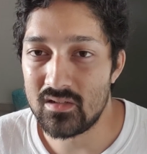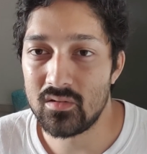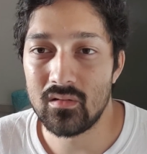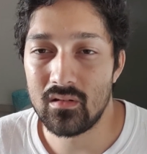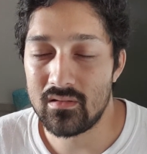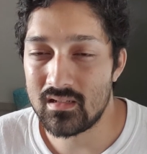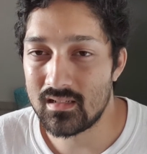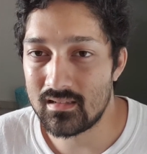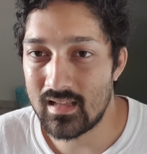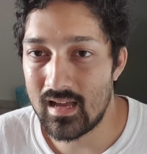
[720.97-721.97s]
do all this
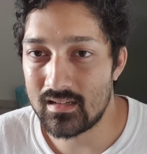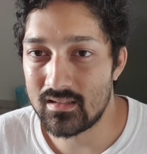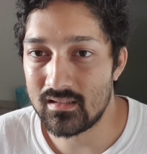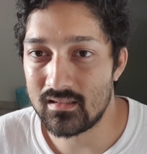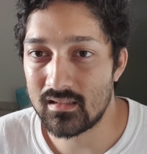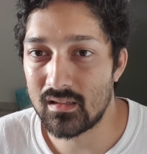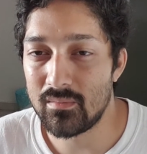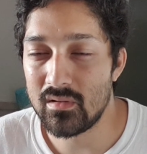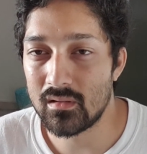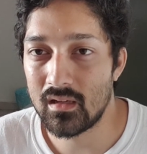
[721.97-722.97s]
and that to
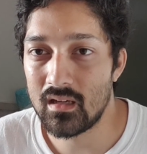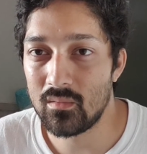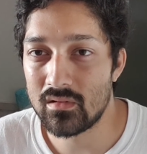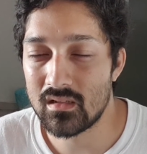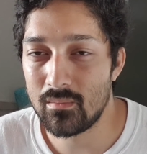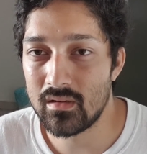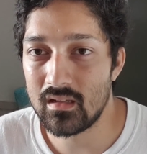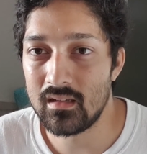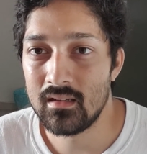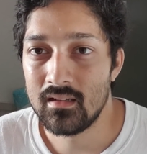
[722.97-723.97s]
communicate with
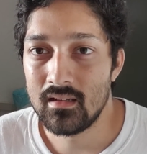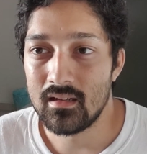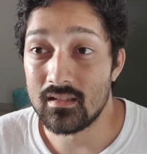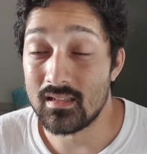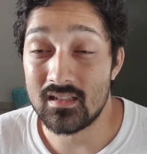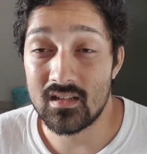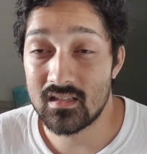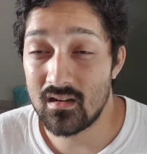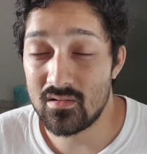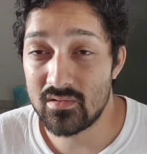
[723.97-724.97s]
somebody that
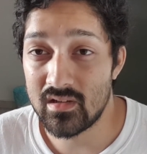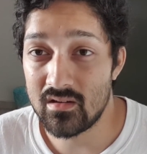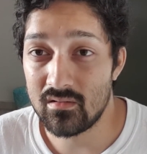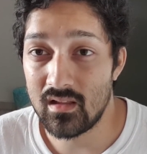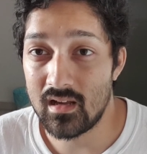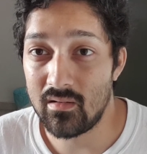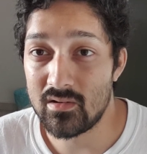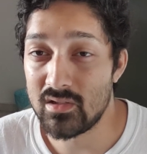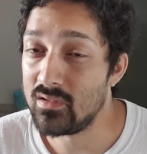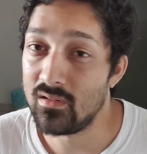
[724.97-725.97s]
doesn't understand your
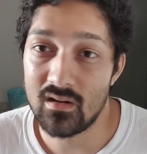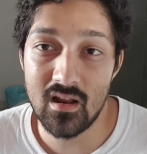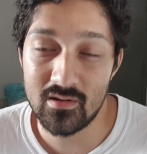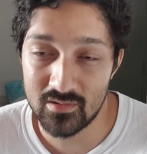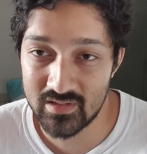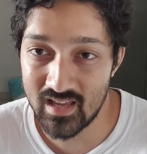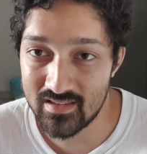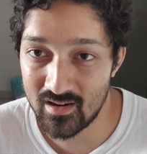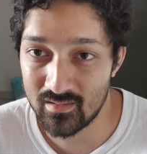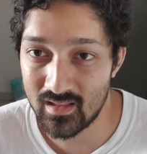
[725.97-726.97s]
language and you don't understand
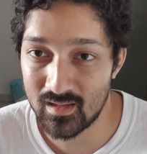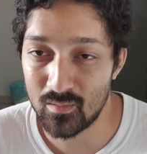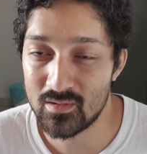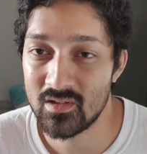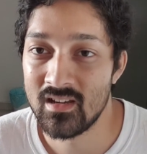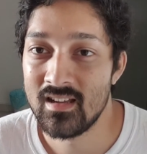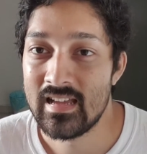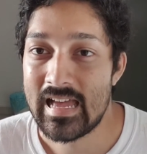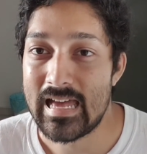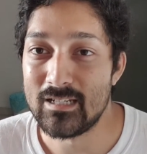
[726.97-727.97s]
their language.
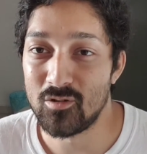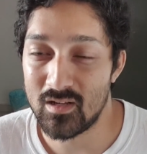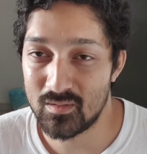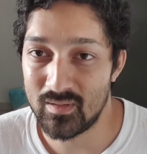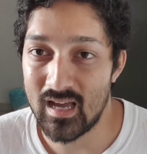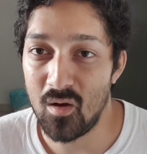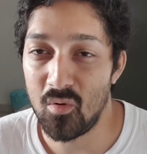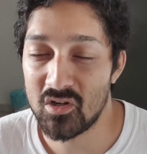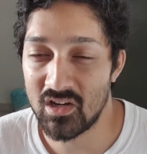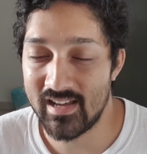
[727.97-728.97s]
And trust me, I
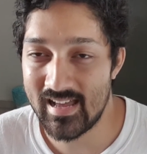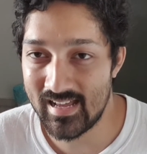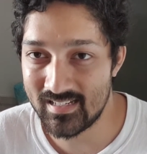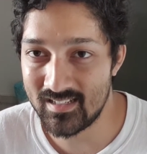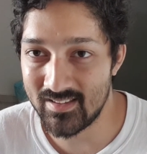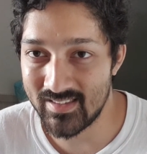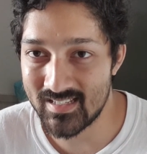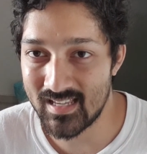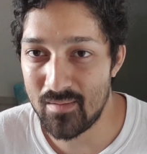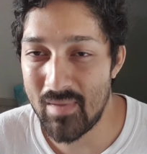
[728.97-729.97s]
wish I had done
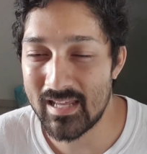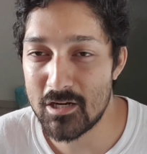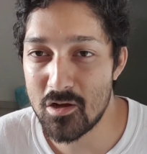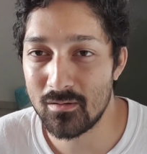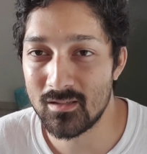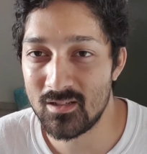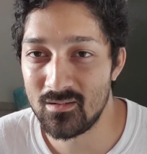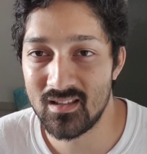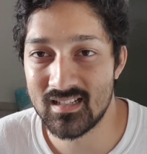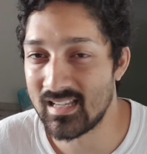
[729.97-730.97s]
this. I made a note to do
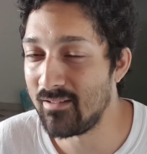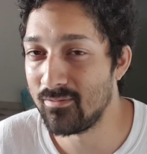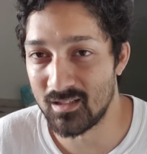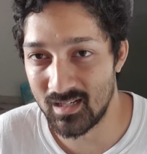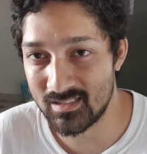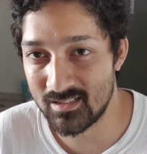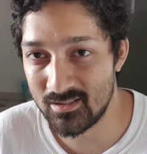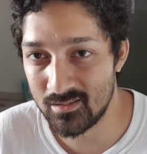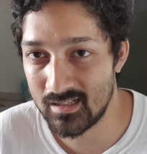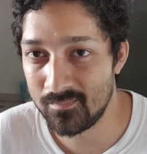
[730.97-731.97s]
this. I forgot to
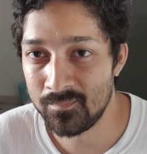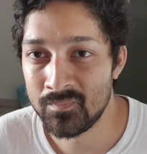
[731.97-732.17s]
do it.